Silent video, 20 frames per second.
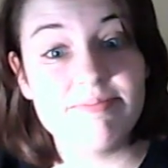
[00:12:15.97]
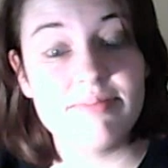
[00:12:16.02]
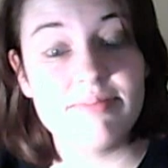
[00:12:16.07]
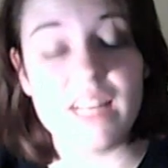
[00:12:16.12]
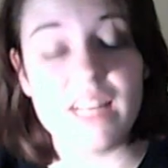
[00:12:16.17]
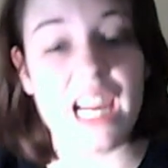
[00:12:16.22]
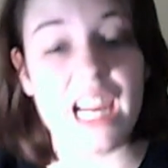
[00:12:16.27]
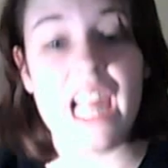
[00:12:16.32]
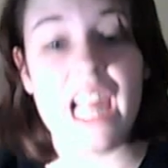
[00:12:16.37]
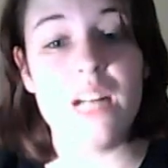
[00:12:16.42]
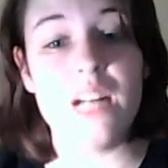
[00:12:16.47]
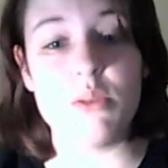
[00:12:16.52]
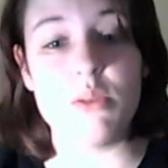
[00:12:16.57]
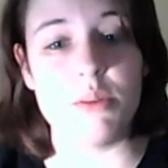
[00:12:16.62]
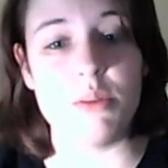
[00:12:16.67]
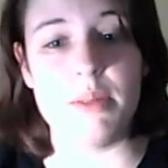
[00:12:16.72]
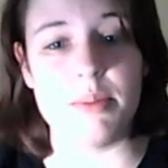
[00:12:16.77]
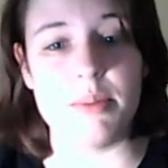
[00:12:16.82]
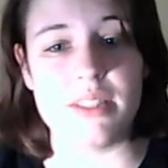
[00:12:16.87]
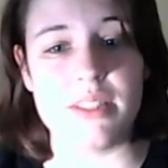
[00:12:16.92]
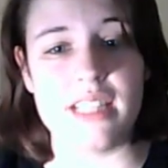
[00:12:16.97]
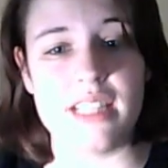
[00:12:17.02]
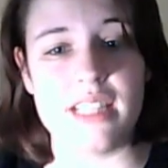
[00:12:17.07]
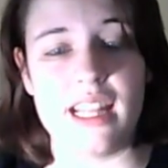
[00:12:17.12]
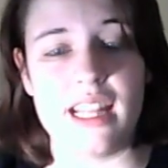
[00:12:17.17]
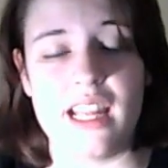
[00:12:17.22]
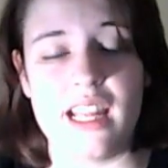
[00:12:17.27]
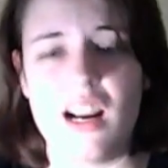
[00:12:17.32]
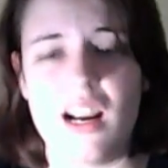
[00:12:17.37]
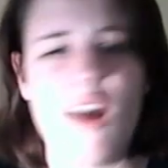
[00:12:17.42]
I hate it when people say
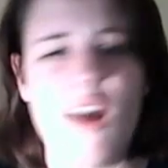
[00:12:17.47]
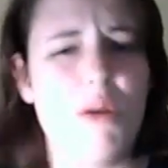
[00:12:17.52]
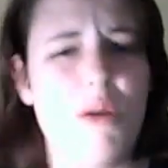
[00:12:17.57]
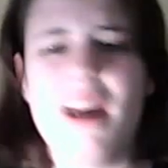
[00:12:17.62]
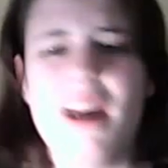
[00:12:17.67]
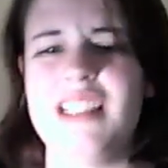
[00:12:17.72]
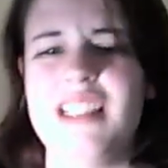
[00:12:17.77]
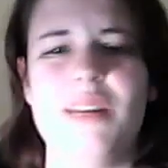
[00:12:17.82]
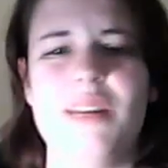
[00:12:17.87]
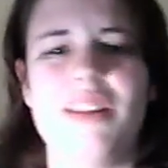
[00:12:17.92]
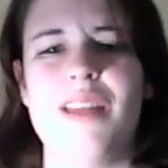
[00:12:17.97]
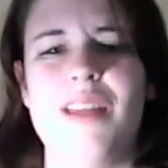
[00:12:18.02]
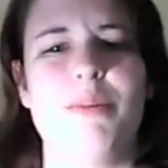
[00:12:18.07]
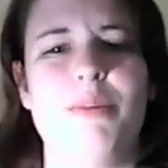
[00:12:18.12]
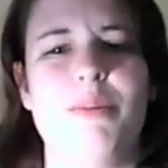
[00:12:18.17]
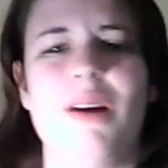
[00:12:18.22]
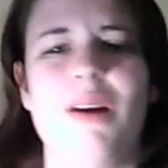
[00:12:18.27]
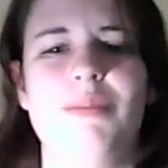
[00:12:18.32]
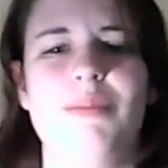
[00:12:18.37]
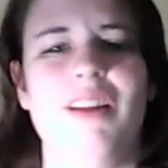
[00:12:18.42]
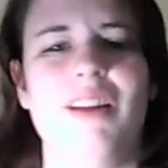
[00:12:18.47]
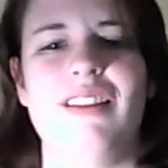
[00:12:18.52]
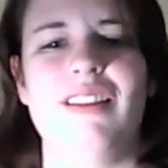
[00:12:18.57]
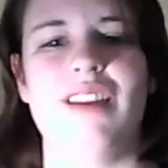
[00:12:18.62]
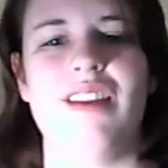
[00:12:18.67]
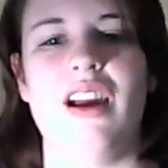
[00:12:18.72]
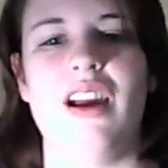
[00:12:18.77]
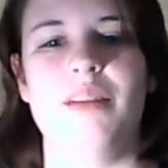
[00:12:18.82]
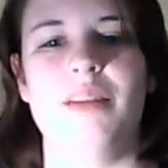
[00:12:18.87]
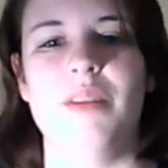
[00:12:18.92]
that. Oh, I deal with that problem all the
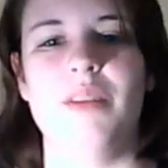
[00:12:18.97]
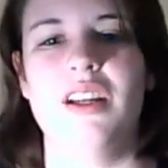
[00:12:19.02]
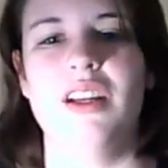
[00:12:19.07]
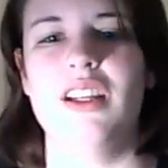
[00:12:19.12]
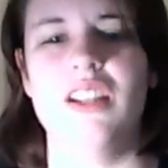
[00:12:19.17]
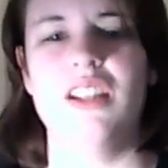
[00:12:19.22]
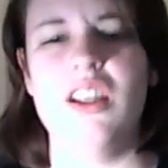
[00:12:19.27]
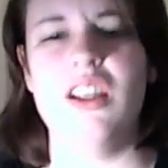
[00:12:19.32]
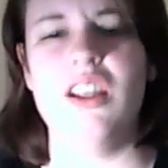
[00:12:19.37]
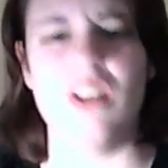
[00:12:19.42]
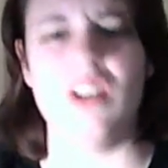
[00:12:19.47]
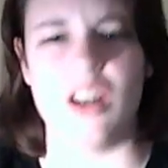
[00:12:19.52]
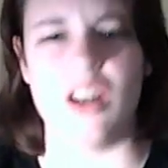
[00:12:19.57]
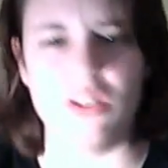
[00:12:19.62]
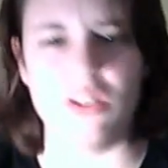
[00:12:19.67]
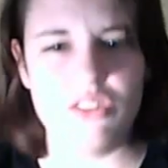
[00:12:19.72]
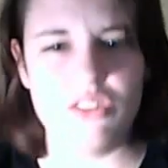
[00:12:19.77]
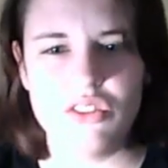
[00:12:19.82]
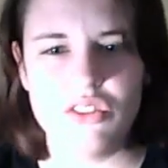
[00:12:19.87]
time. No, you don't.